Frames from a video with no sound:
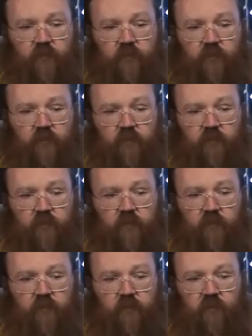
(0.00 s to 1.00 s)

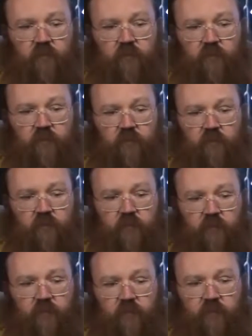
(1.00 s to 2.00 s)

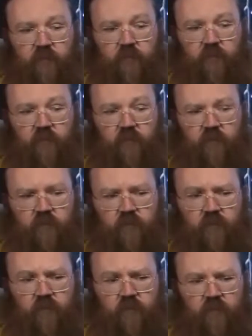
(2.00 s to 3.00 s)

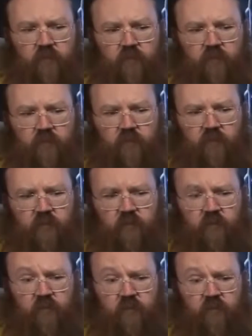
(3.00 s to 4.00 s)

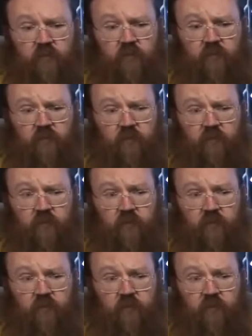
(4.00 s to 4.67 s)
This person isn't speaking.